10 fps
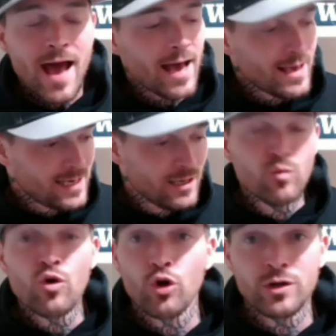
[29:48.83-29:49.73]
He
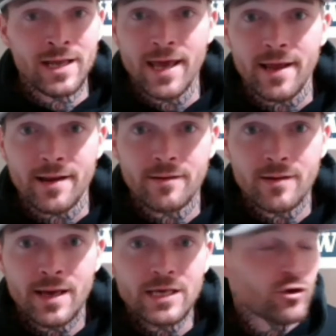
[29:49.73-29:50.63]
couldn't hit.
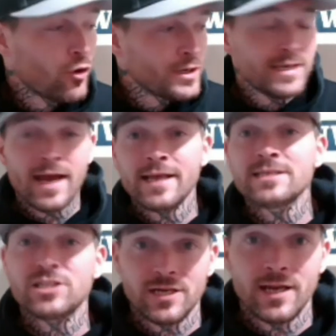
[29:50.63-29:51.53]
he couldn't get
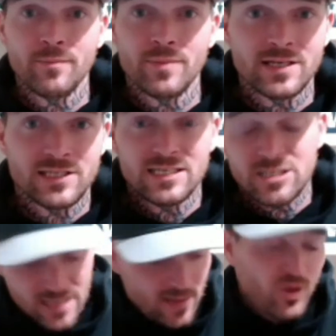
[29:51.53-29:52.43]
his shit in because he
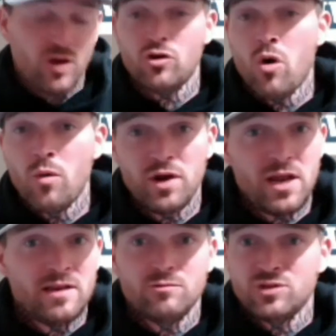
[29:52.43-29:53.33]
just kept on going
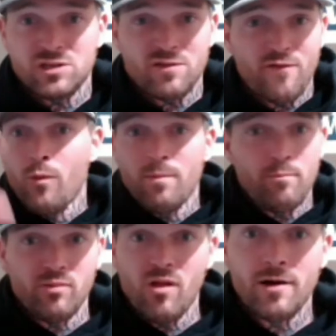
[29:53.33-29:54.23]
in. It was just filled with
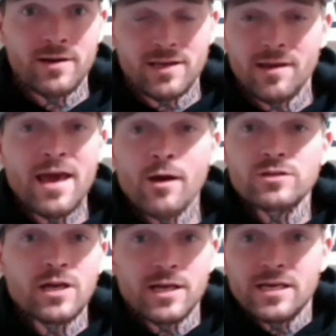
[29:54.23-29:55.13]
blood, and it
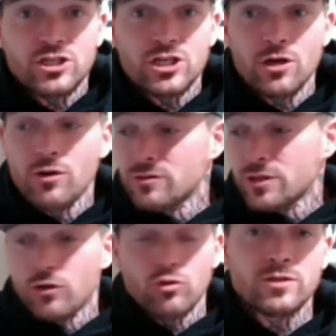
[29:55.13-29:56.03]
was gonna congeal. He was
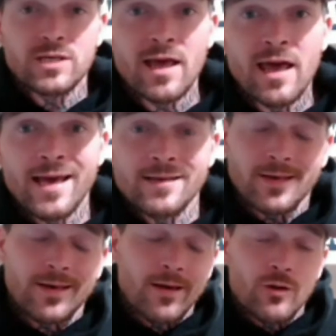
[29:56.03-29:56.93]
gonna lose it. He's
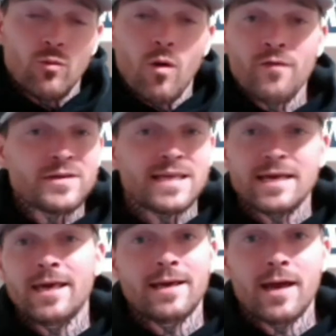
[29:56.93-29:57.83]
like, "Here, you want this? I
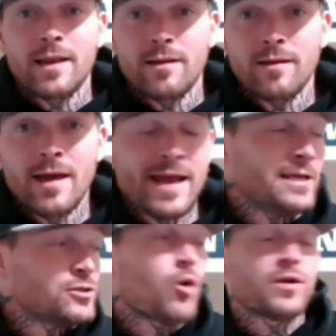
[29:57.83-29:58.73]
can't get it." And
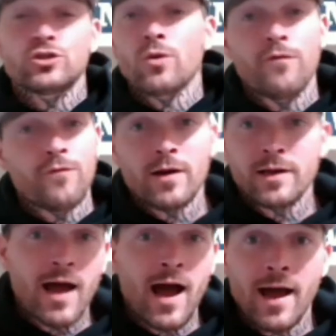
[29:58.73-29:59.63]
he's already so
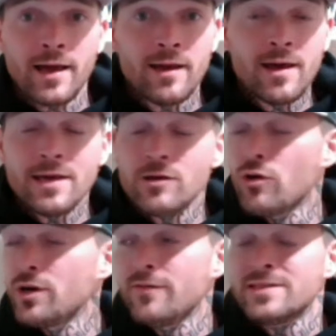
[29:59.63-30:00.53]
fucking high, he
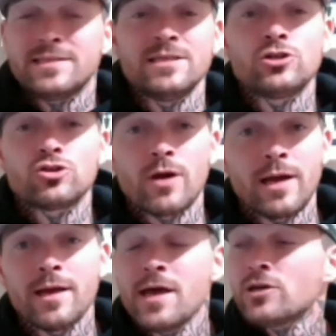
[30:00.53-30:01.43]
couldn't even see
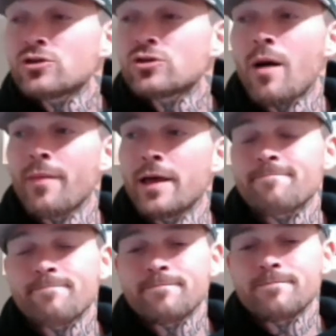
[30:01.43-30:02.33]
straight. So I'm
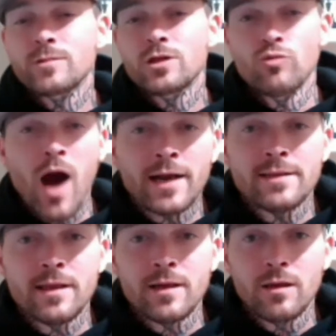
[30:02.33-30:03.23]
like, "You got
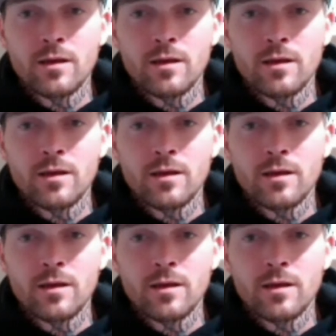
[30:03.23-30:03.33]
anything?"